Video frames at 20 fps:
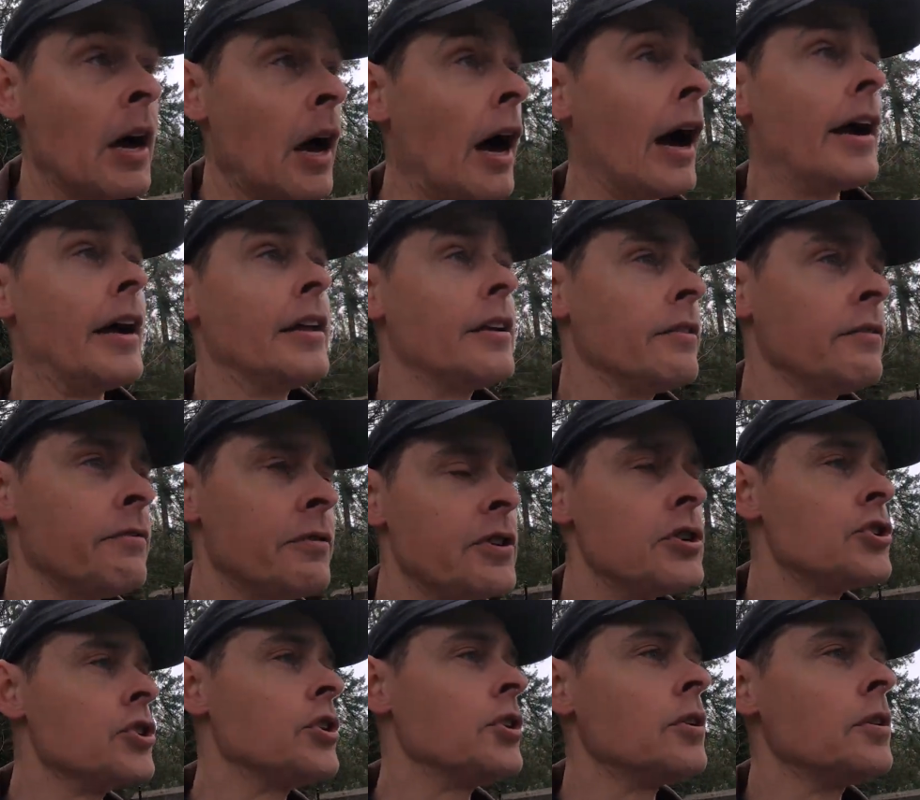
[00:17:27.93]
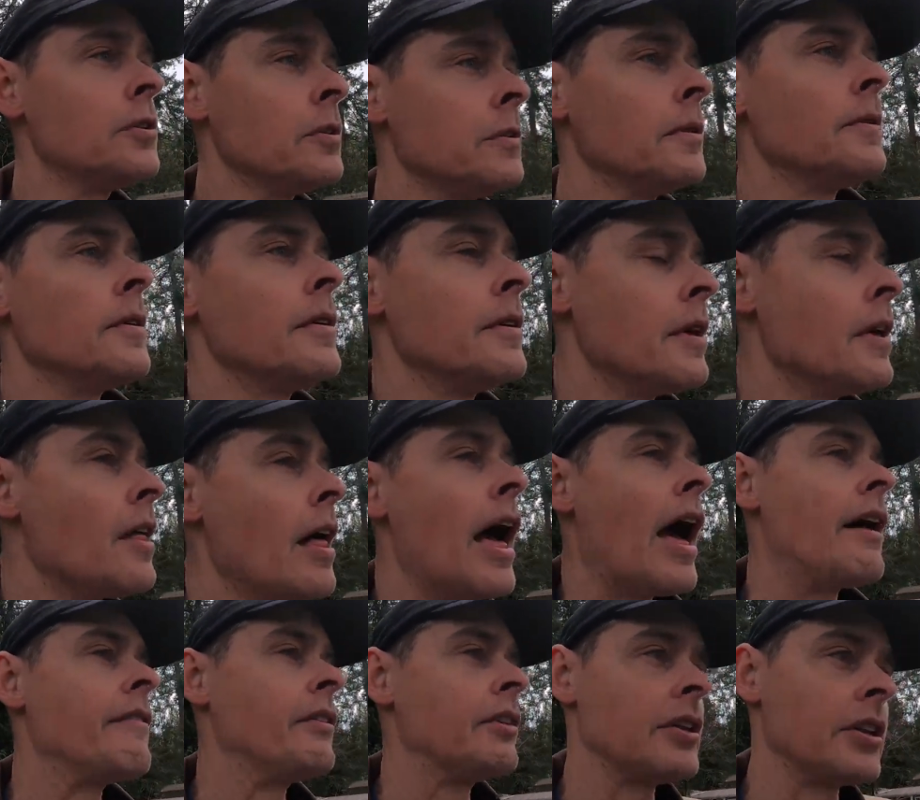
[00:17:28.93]
I had envisioned
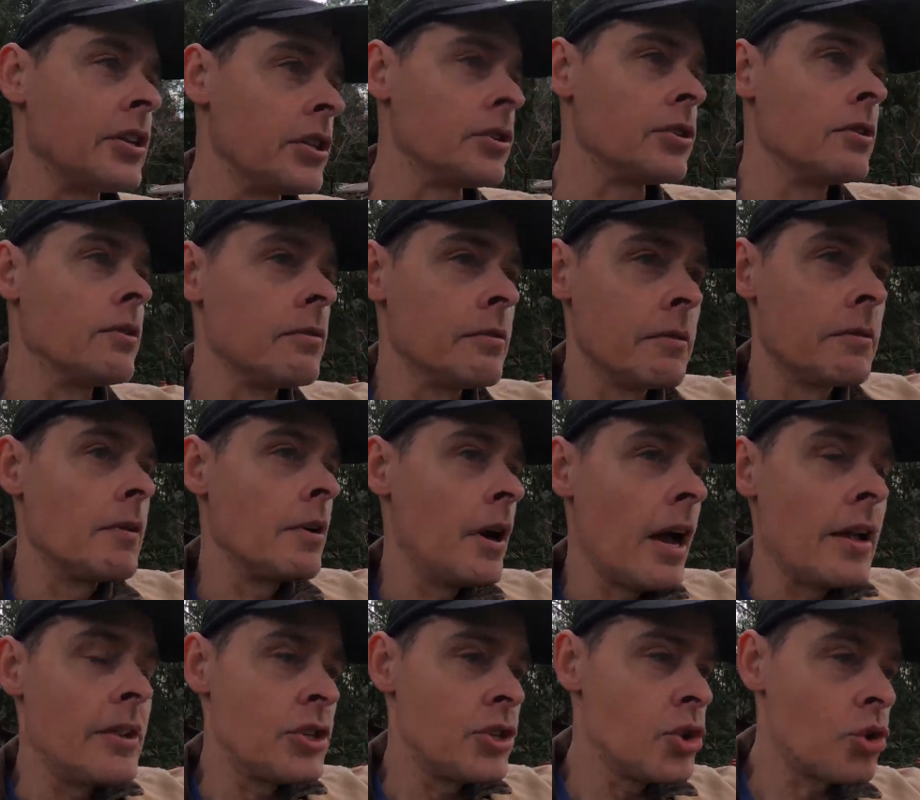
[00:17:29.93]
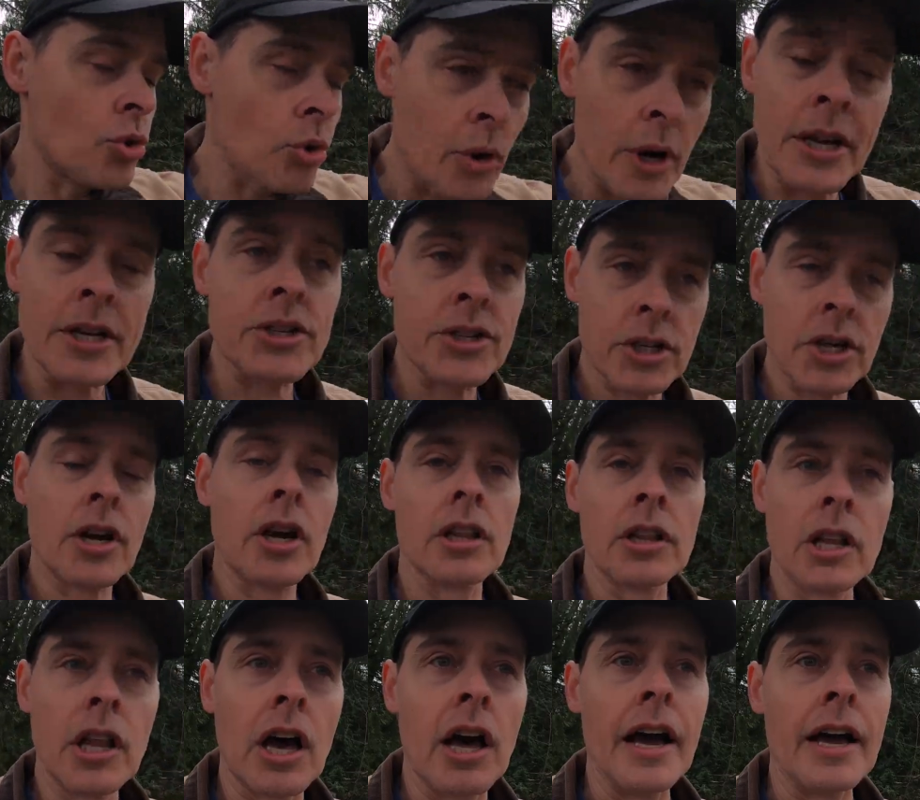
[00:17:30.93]
having to trench a
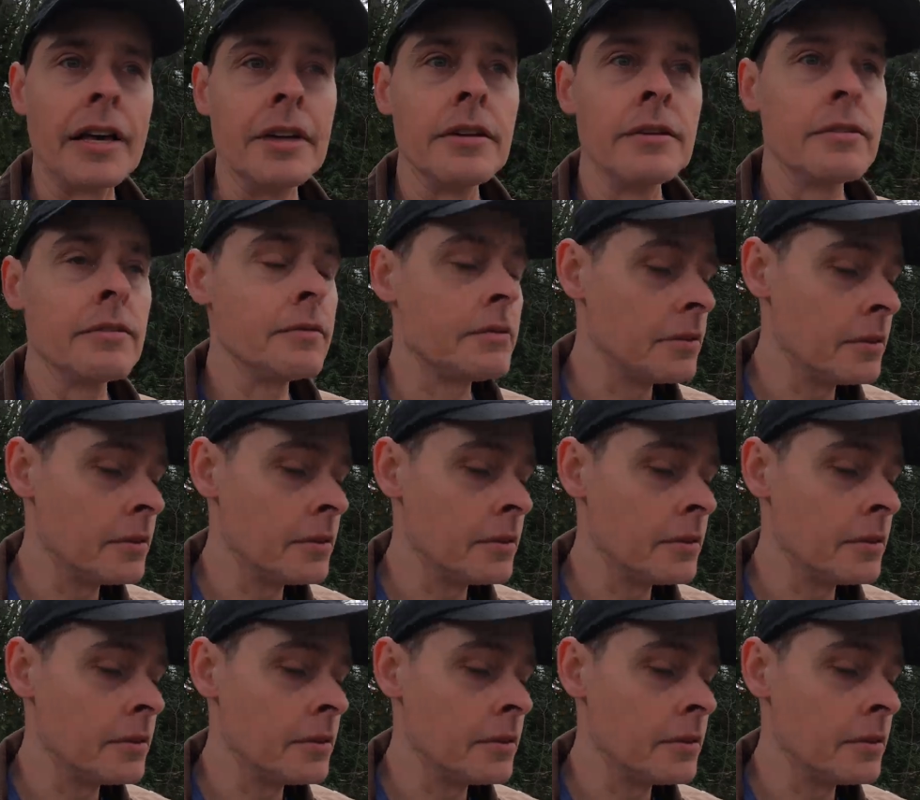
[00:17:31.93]
line,